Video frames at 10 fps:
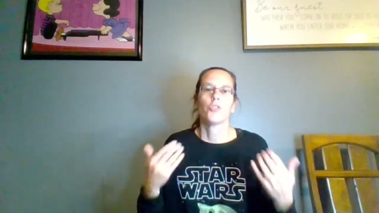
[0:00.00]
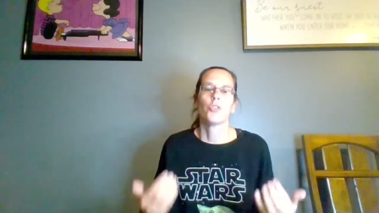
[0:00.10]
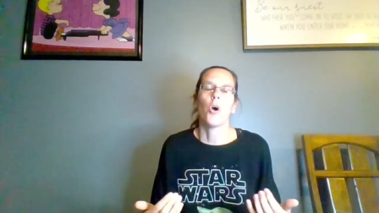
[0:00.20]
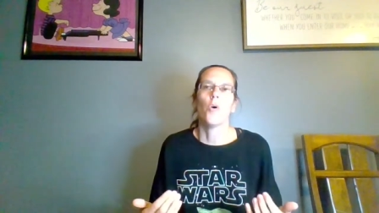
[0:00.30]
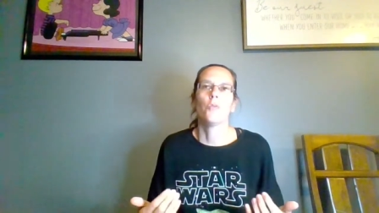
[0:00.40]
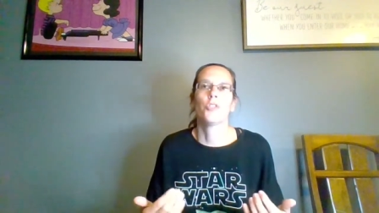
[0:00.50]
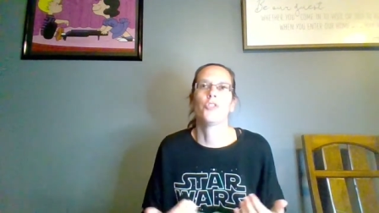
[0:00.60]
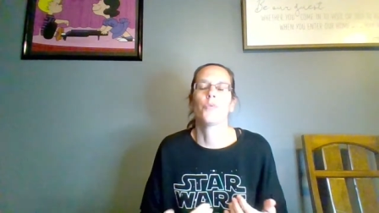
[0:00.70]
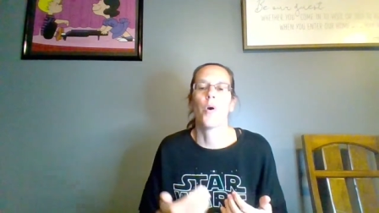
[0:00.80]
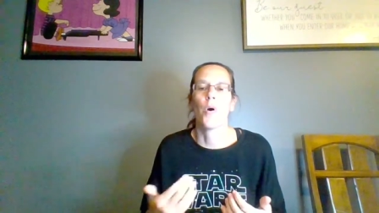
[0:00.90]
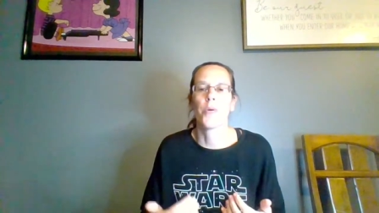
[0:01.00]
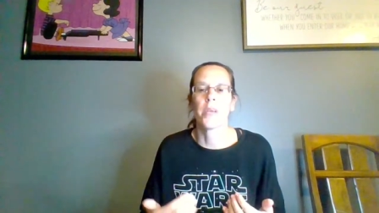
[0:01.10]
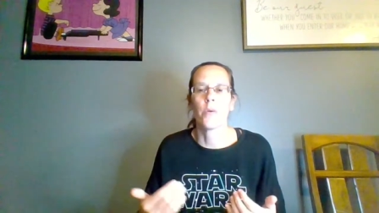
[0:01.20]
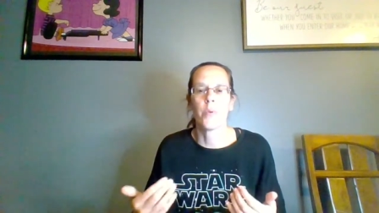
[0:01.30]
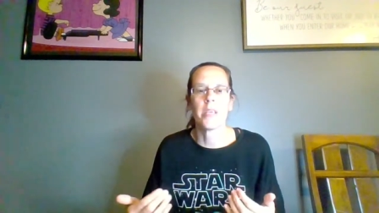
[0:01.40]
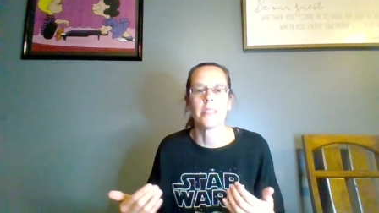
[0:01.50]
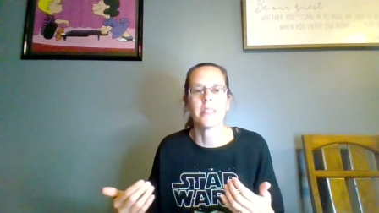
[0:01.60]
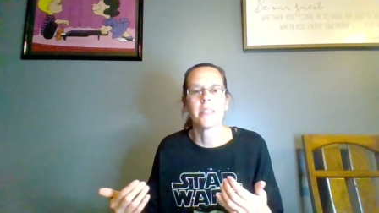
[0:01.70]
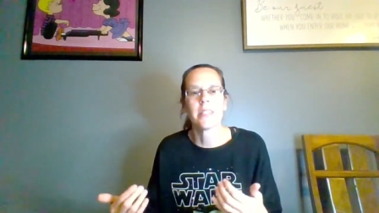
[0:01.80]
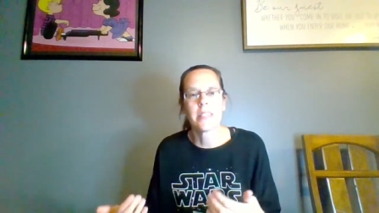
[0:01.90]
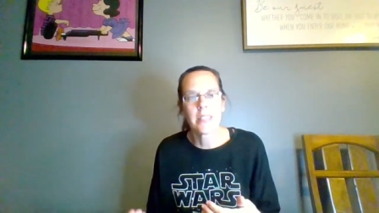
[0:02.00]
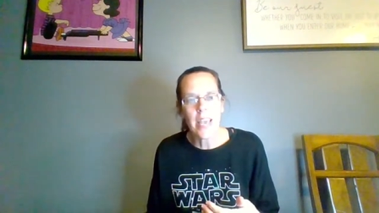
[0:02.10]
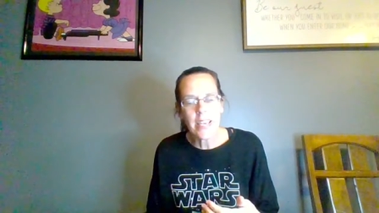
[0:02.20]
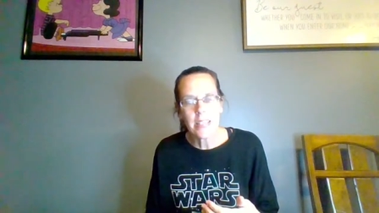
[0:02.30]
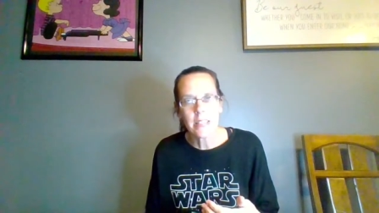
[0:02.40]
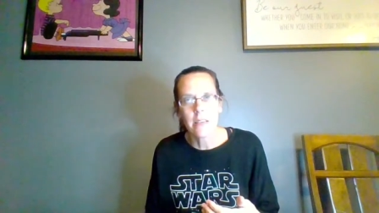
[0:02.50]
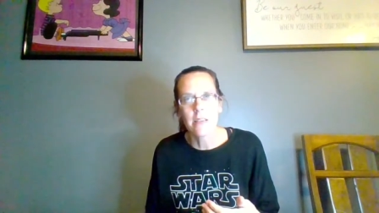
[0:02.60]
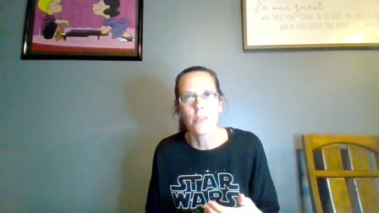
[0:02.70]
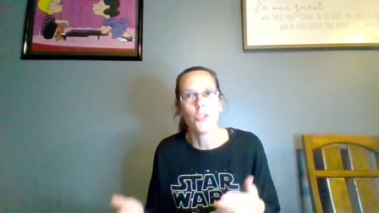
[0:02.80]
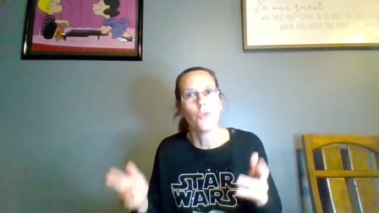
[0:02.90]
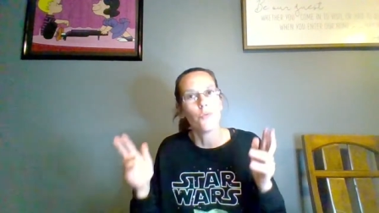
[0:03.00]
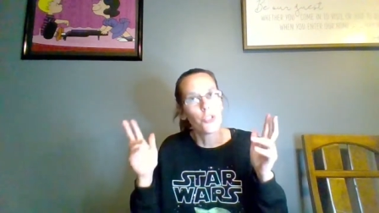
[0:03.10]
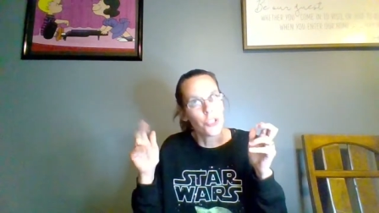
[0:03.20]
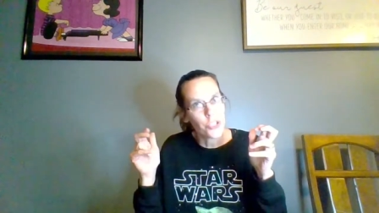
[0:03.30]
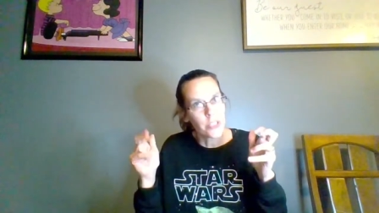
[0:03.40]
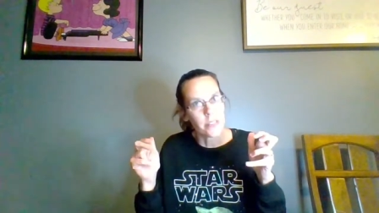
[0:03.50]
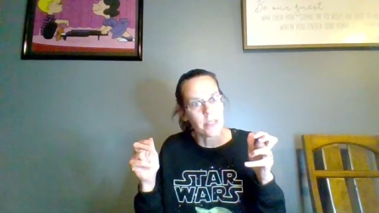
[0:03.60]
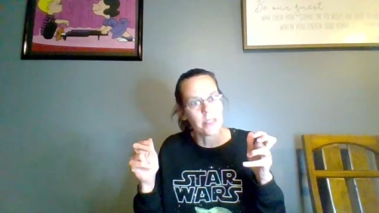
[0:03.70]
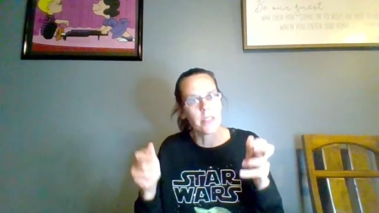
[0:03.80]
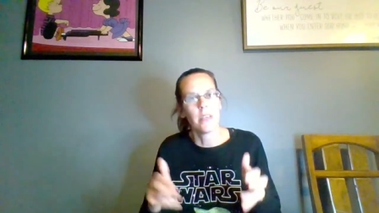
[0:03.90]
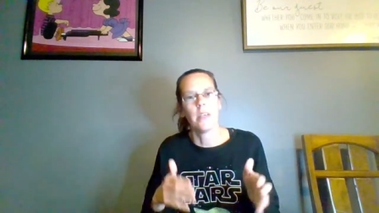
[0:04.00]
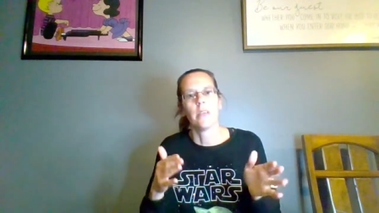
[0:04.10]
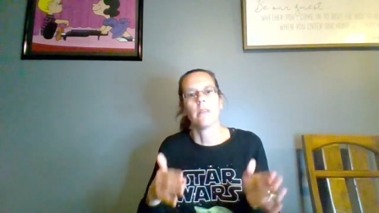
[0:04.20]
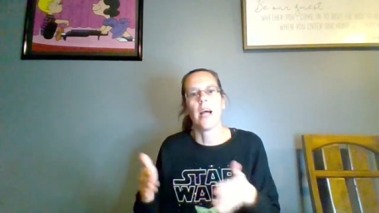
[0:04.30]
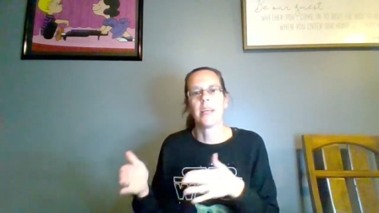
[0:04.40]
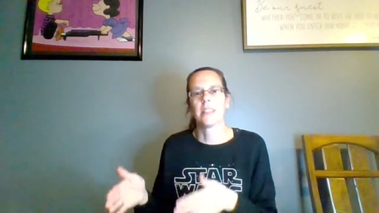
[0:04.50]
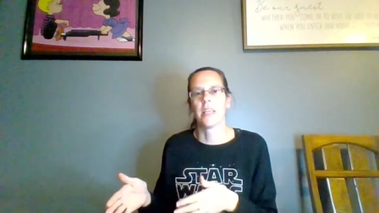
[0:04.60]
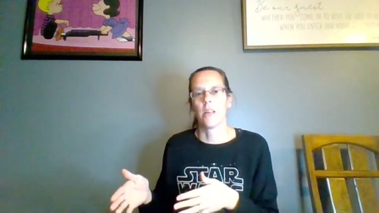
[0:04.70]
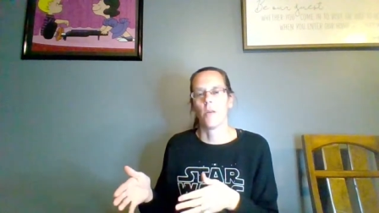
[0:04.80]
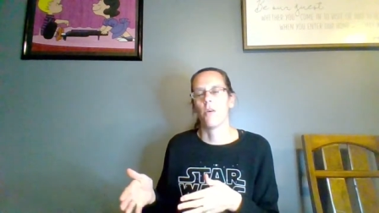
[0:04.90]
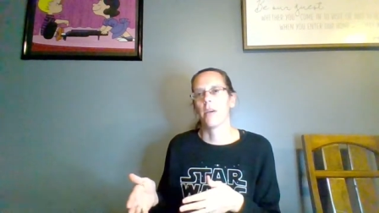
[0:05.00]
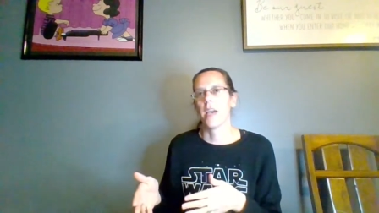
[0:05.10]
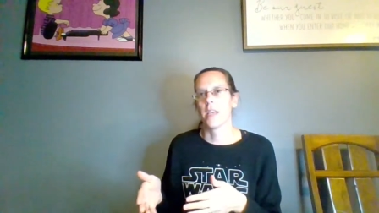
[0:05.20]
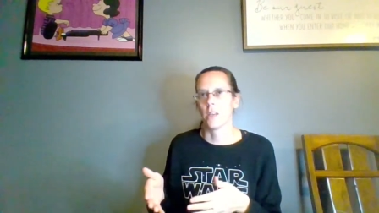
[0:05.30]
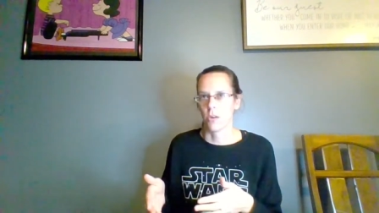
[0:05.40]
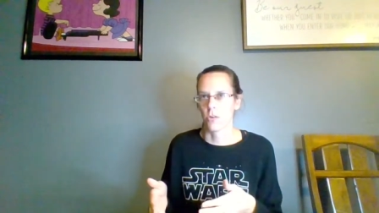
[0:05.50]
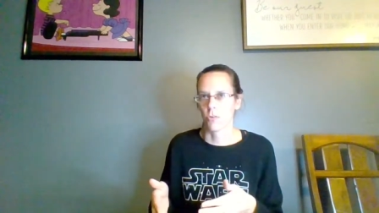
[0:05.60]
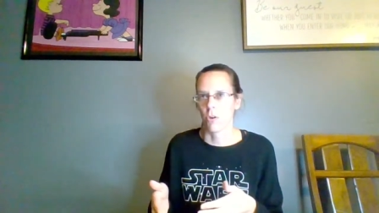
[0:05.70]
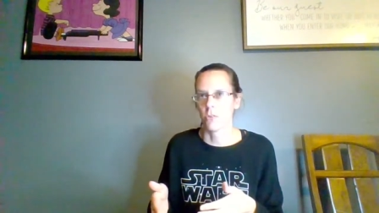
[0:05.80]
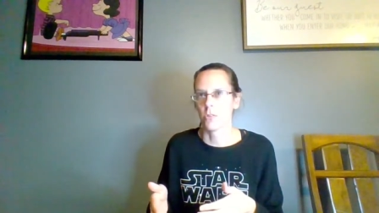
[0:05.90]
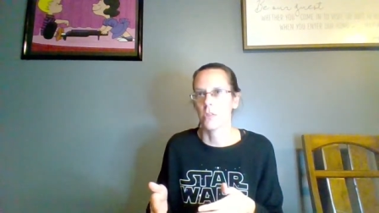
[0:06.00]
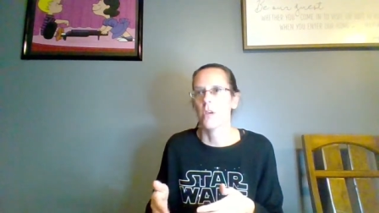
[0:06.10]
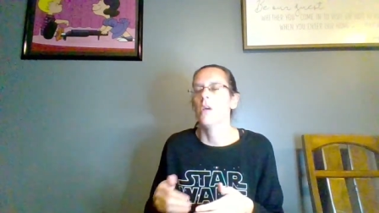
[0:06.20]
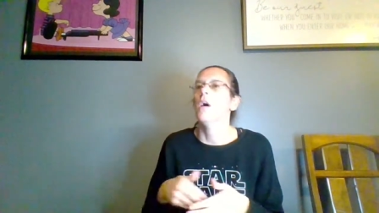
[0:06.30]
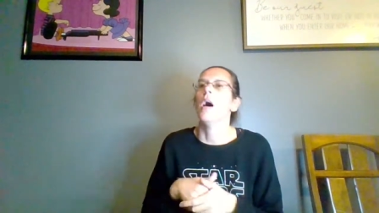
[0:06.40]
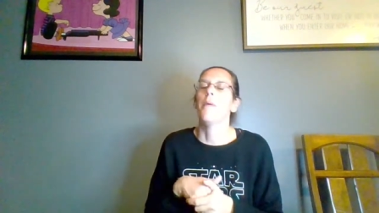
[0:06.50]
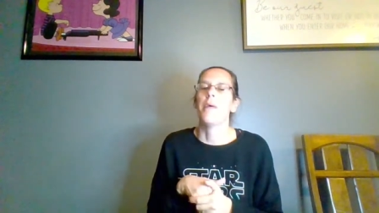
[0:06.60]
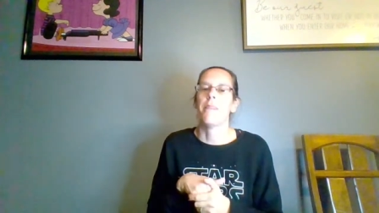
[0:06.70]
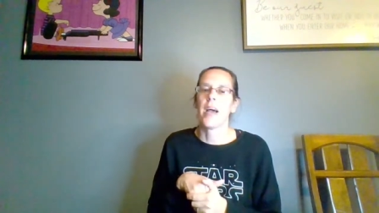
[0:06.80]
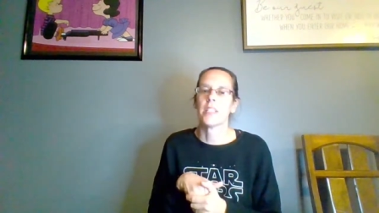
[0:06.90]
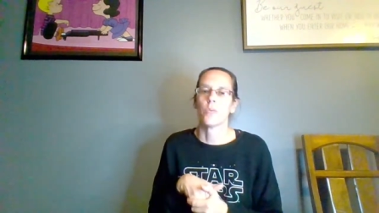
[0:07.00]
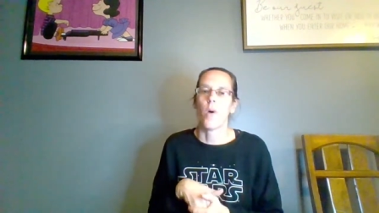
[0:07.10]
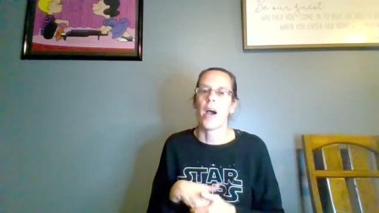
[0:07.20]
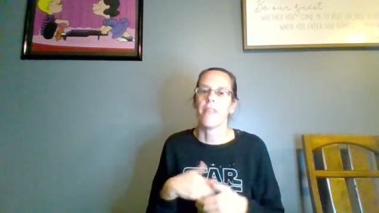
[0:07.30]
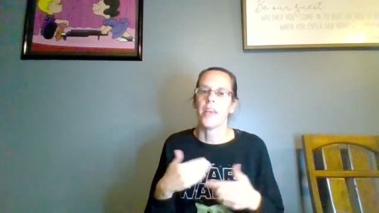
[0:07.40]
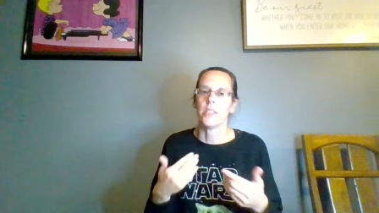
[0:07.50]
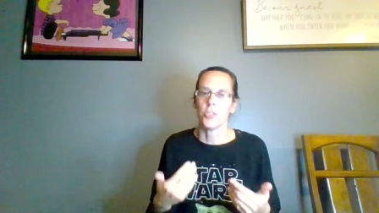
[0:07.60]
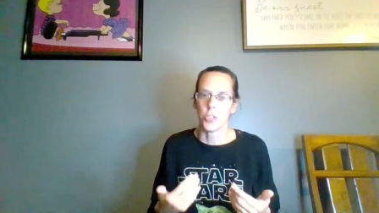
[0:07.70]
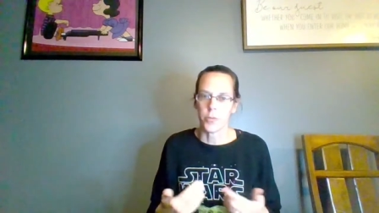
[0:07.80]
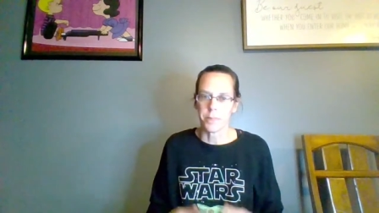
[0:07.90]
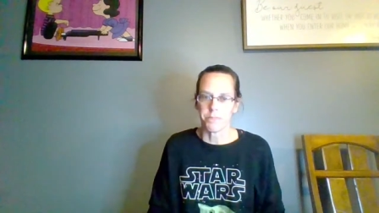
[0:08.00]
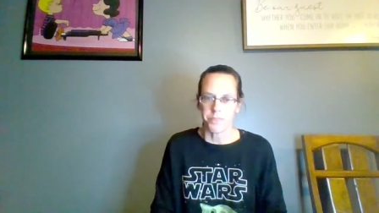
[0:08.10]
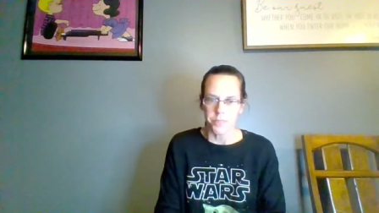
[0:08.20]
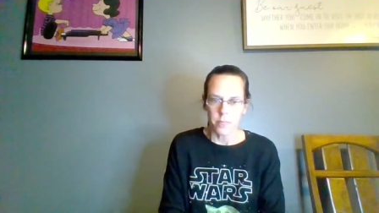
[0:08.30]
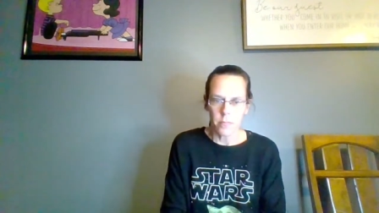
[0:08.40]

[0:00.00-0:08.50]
So since you were already in a weakened state, you shouldn't last that long hanging on a cross. And that's why they do it.